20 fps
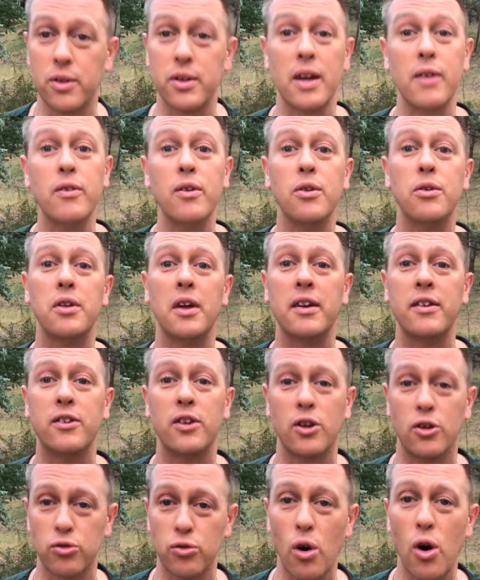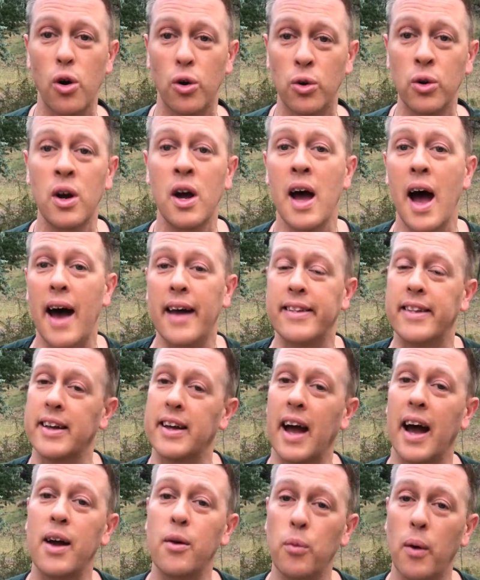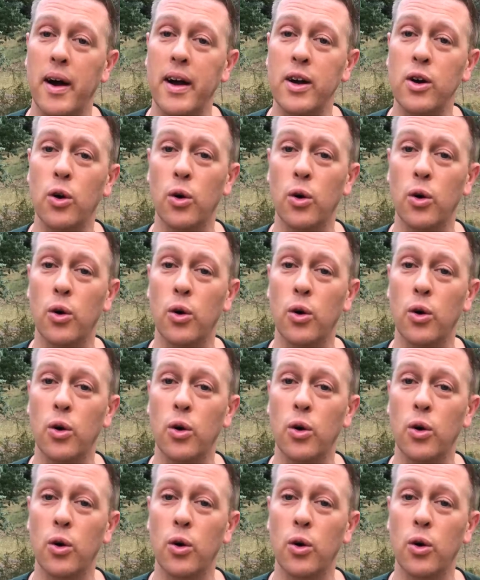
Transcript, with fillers: It's even said to grow at the gateway